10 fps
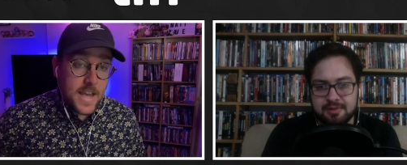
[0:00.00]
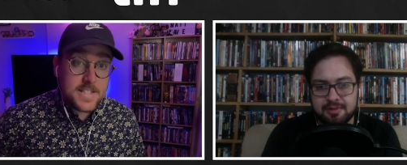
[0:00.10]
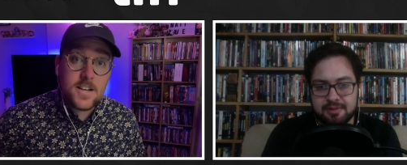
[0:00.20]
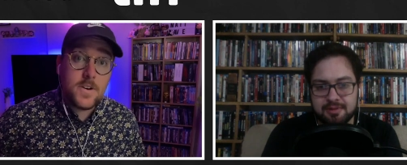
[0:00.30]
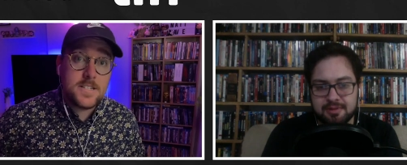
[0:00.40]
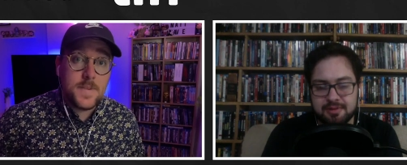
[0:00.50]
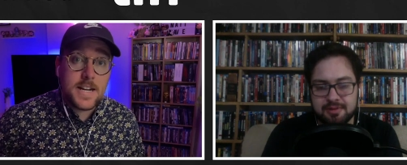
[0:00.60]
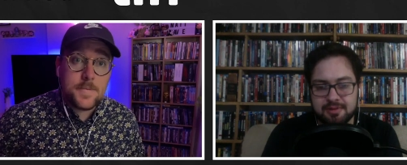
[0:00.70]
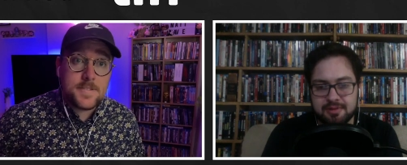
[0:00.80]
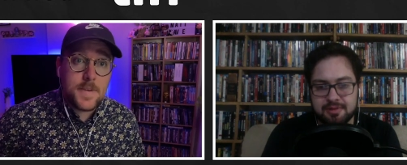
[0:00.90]
Speaker 1: as always, my
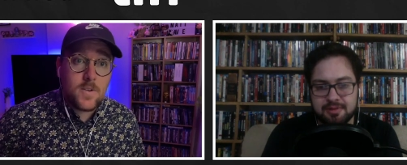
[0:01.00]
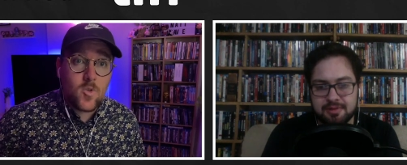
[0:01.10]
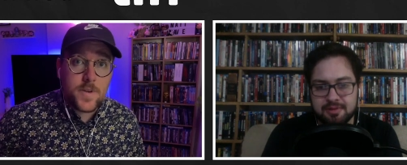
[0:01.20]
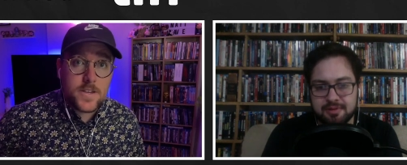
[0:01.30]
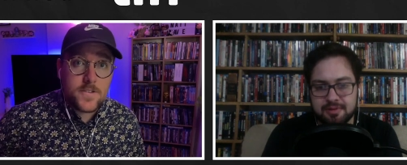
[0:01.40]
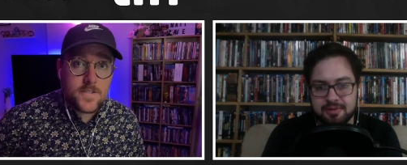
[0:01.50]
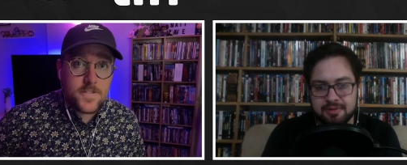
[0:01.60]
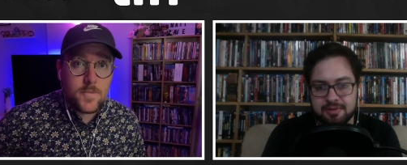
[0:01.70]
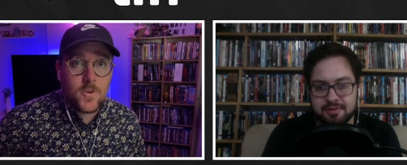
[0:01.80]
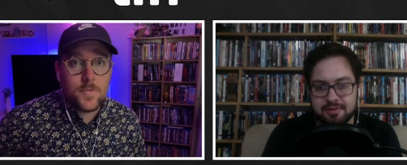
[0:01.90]
name is Matt Rorabeck. You can
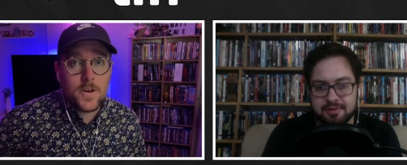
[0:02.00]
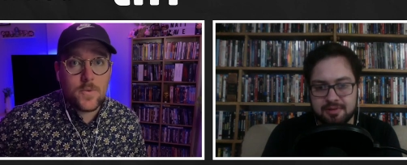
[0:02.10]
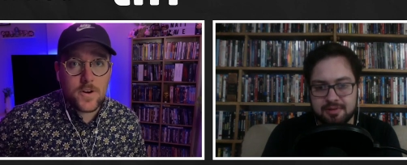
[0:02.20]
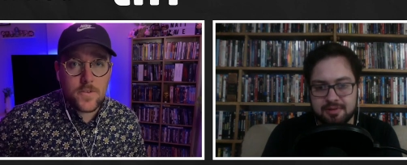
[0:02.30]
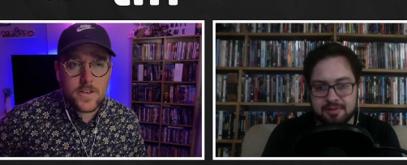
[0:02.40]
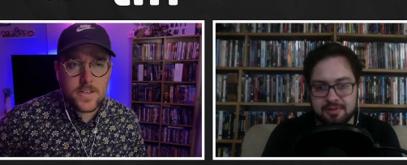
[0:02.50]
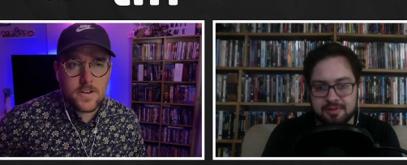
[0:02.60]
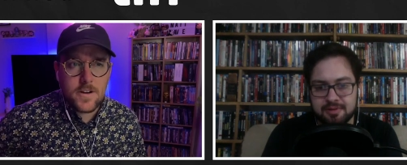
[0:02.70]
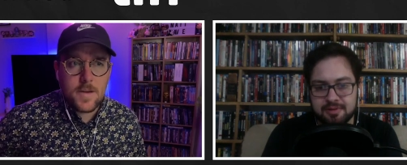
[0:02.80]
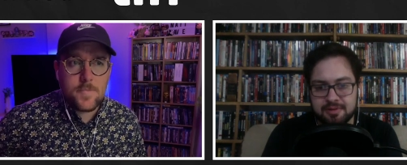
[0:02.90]
find more of my work around the
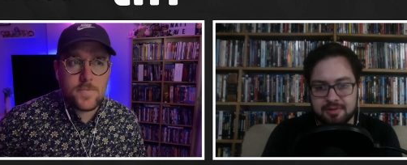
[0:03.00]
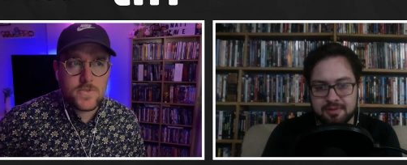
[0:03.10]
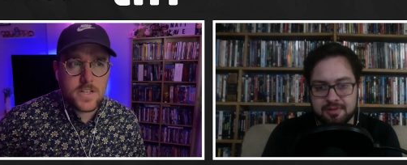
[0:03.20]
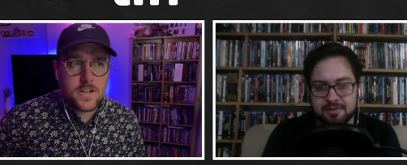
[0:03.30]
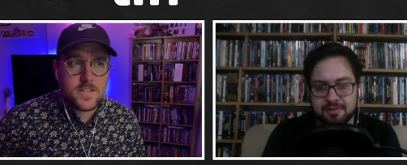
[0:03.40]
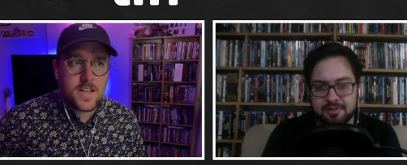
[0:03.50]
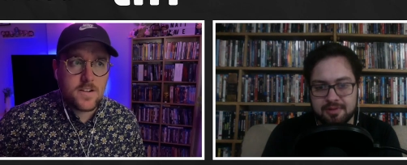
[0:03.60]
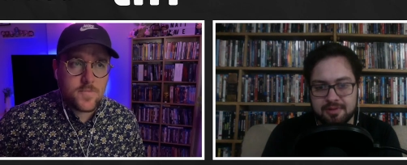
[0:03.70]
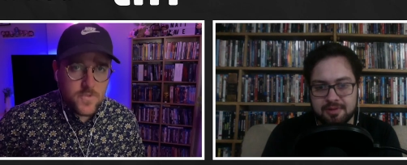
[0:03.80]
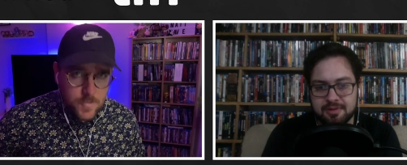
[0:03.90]
internet, but mostly on
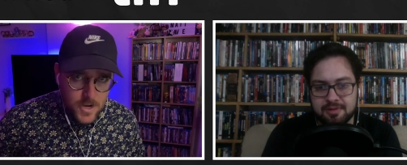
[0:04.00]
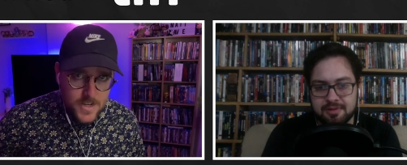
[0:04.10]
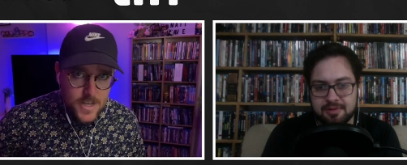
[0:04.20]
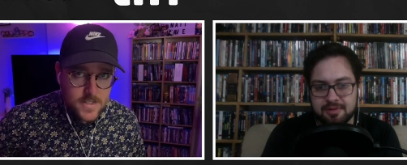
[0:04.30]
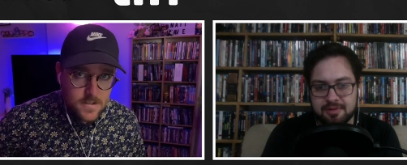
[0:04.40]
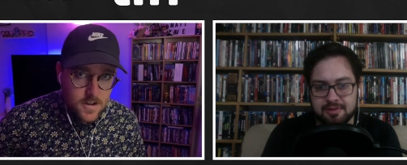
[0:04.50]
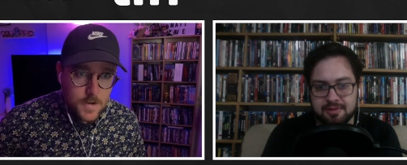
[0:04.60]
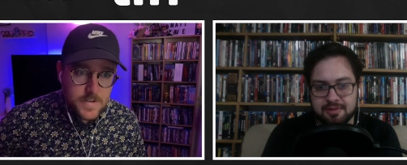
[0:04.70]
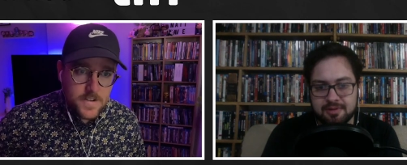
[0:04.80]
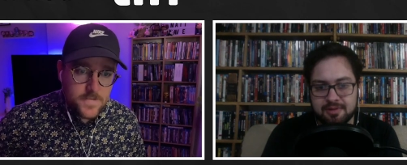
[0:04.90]

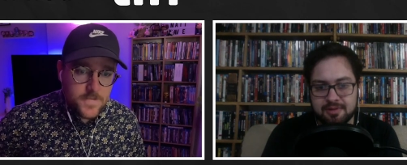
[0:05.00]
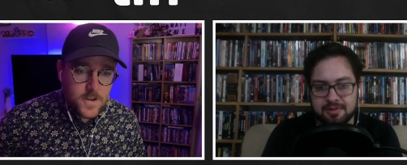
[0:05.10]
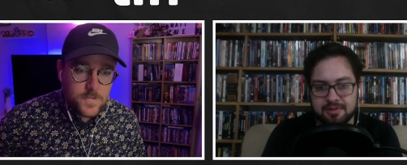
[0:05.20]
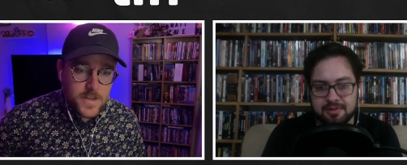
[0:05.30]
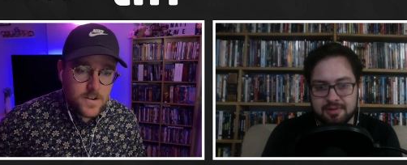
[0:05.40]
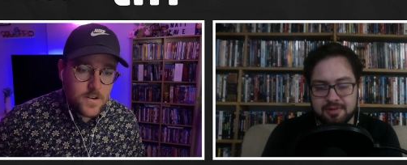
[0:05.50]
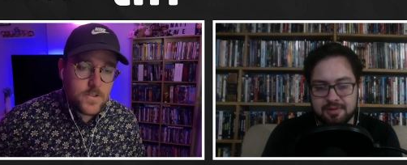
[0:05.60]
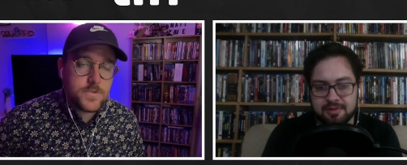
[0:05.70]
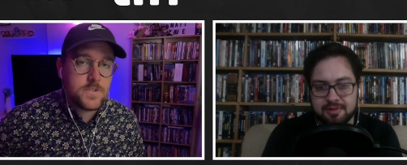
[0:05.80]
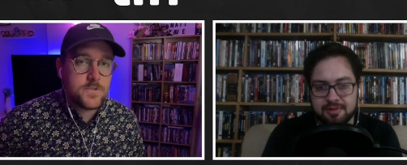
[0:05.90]
untitledmoviepodcast.com. And you can follow me on
Speaker 2: all
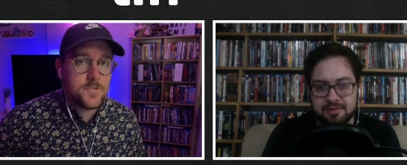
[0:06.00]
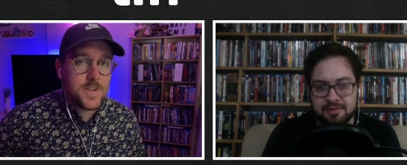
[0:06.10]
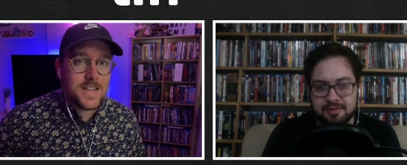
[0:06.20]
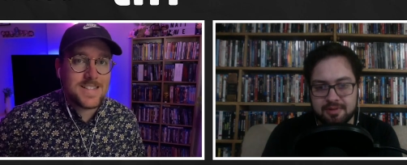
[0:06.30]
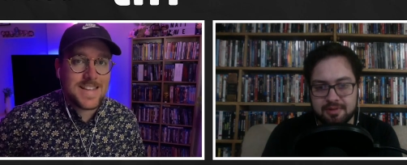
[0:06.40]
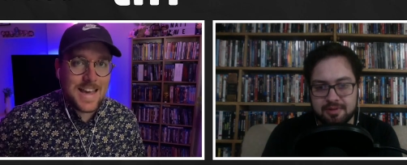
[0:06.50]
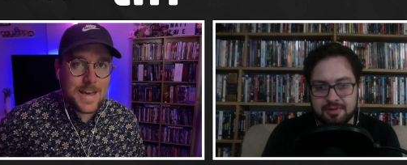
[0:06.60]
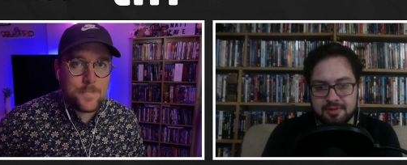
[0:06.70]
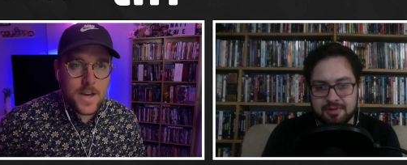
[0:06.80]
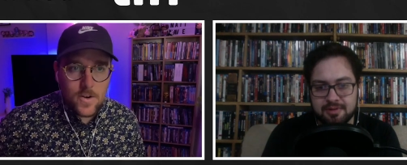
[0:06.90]
those social medias at
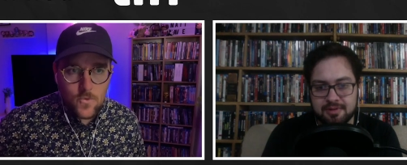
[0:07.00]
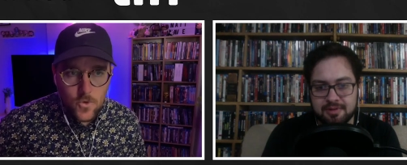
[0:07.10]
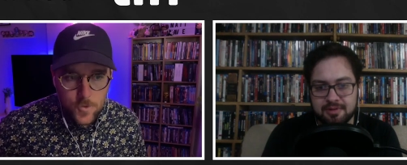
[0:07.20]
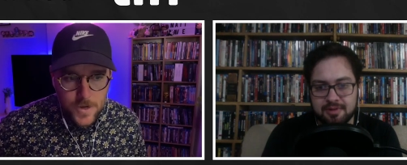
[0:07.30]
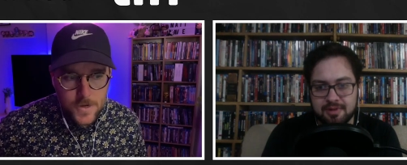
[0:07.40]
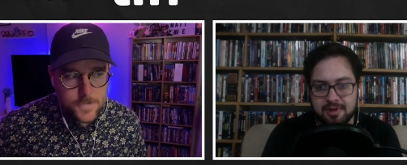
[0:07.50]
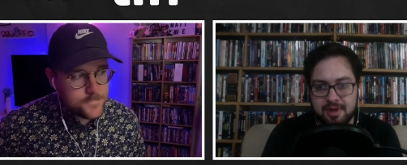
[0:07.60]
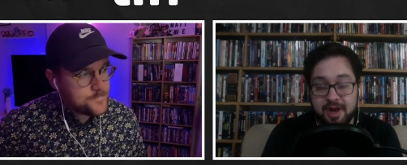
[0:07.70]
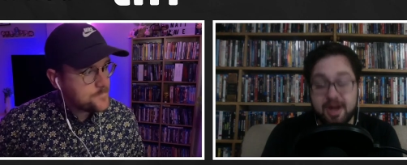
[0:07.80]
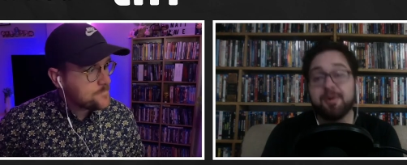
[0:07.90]
Matt Rorabeck.
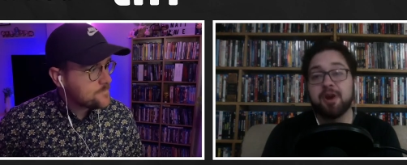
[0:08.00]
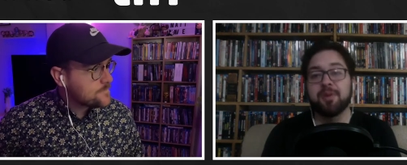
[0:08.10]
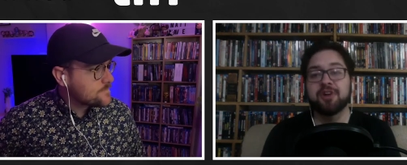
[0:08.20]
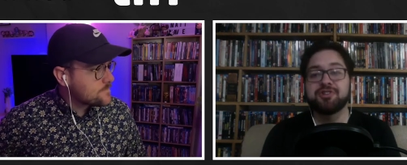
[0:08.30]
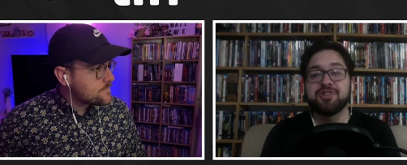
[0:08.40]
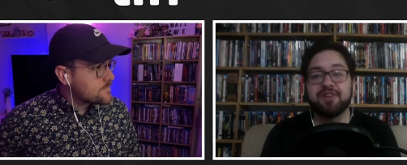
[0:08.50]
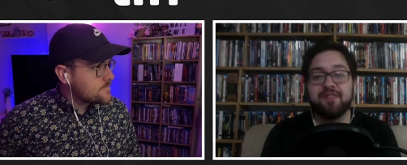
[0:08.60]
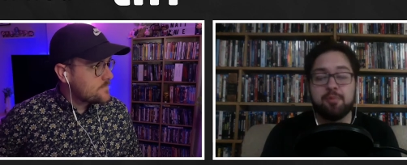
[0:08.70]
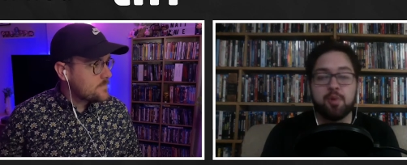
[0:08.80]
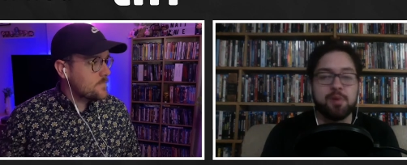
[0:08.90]
And I'm Eric Martin. You
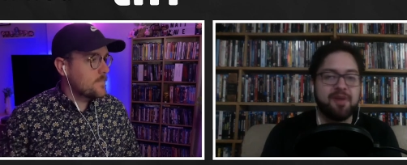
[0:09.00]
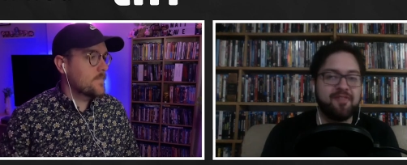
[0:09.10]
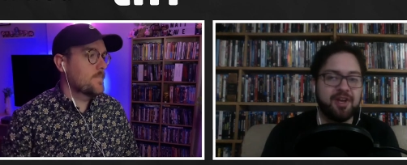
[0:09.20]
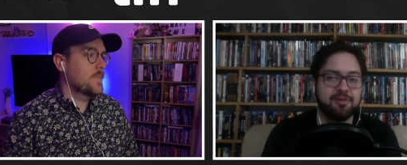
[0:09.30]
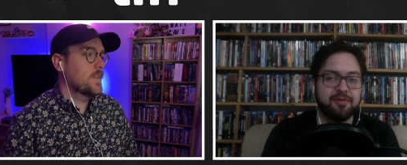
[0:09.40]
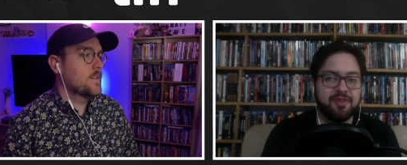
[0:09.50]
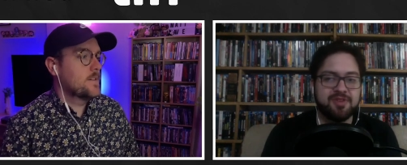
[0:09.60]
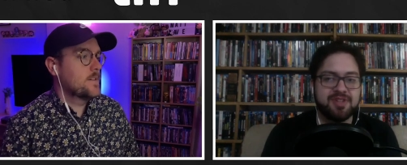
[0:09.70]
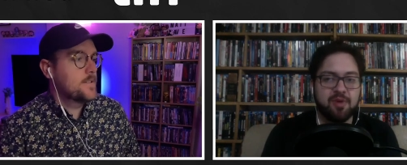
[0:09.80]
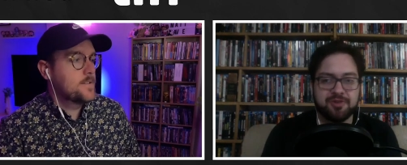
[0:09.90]
can find more of my video
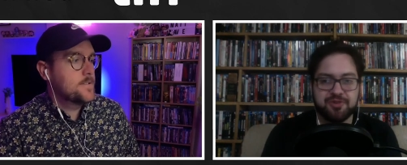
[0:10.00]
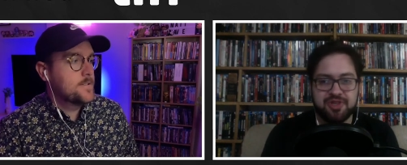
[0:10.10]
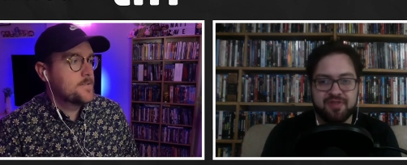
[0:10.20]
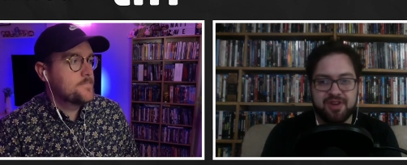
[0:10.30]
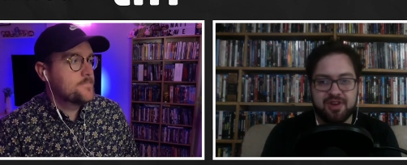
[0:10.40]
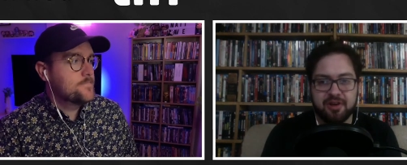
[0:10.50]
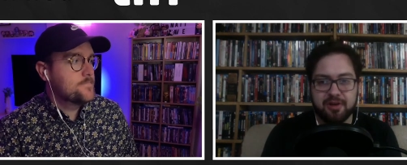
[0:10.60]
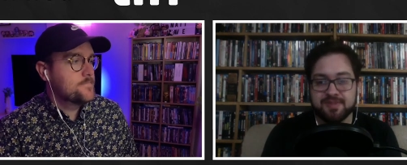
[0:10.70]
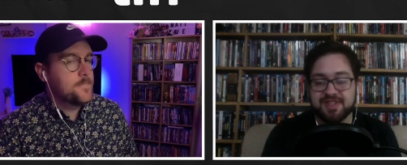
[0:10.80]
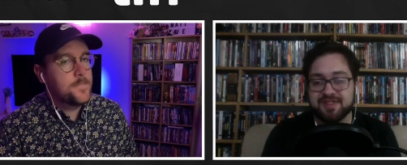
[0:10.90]
reviews at
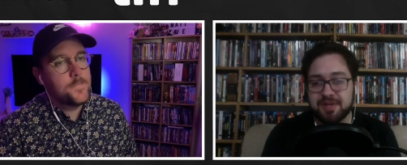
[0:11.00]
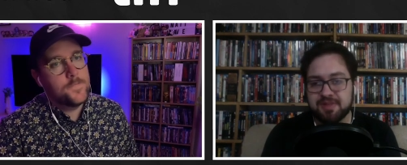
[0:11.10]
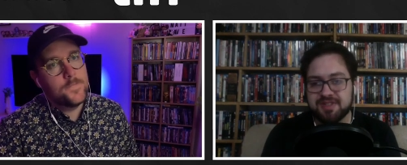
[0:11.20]
rogerstv.com slash